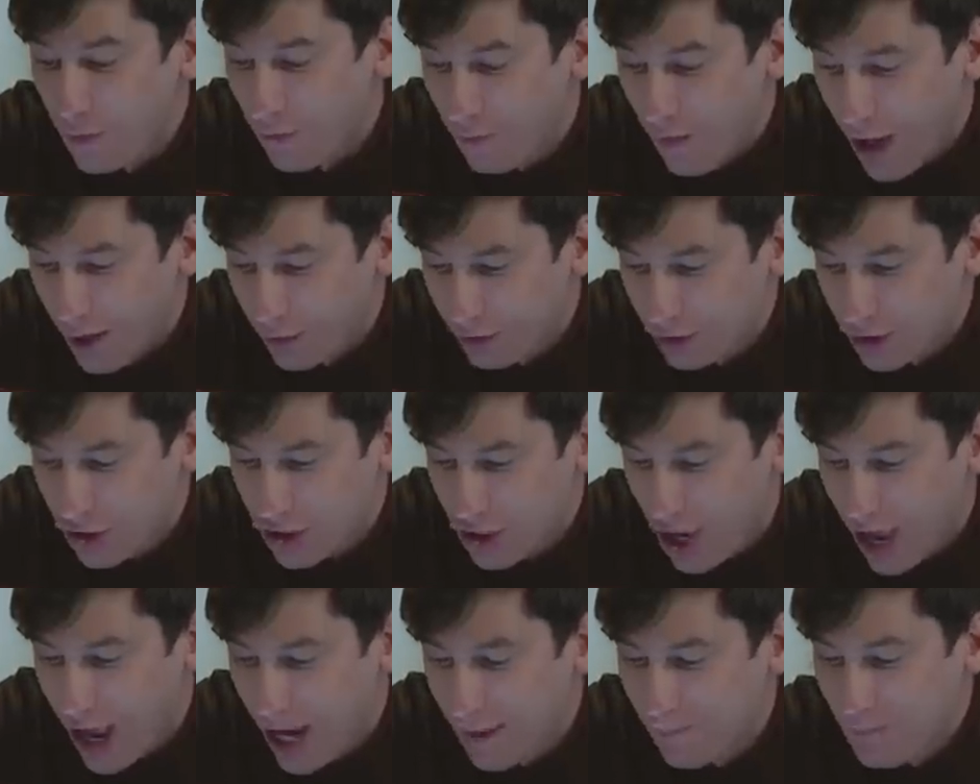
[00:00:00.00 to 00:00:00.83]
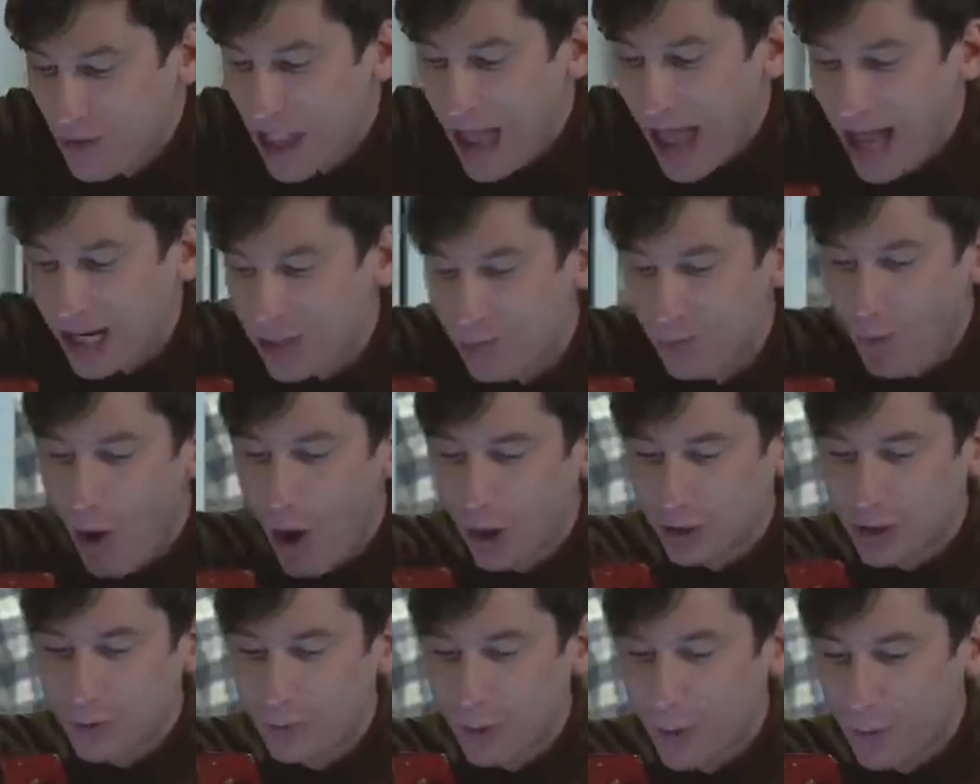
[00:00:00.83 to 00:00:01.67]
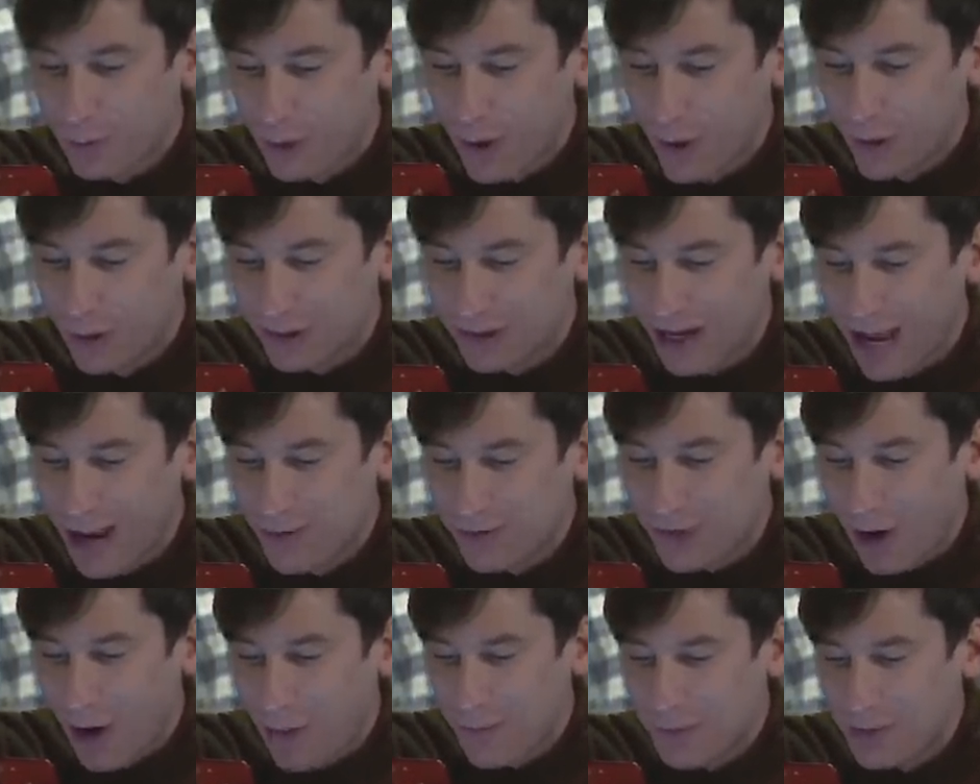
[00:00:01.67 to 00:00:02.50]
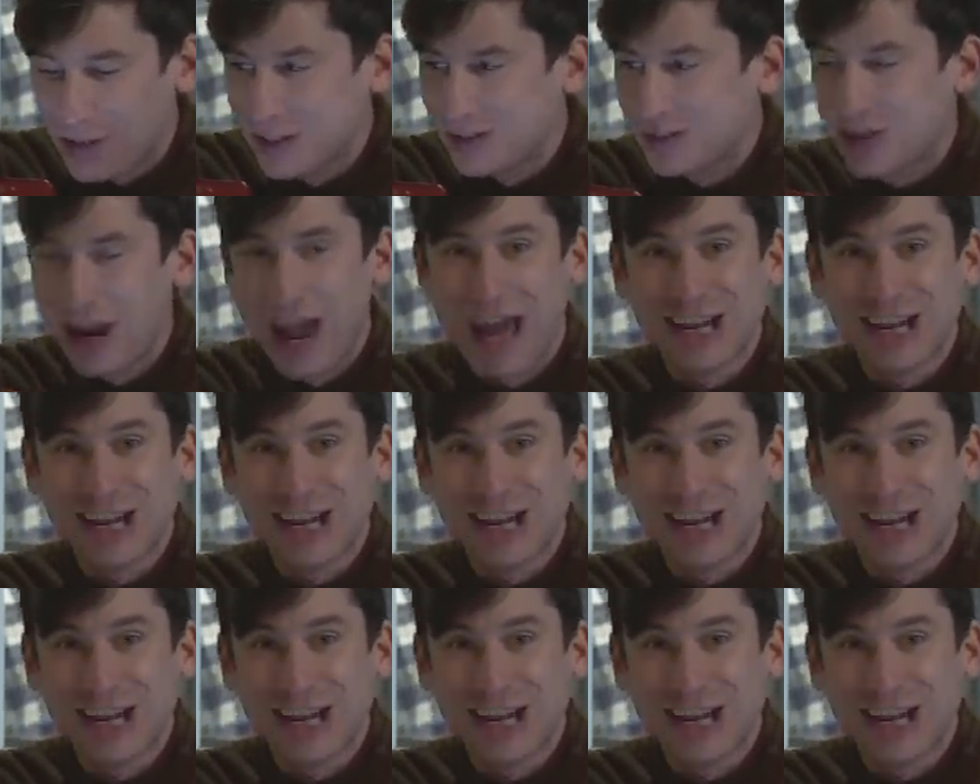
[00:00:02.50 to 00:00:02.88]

of the final design as multiple prototypes are being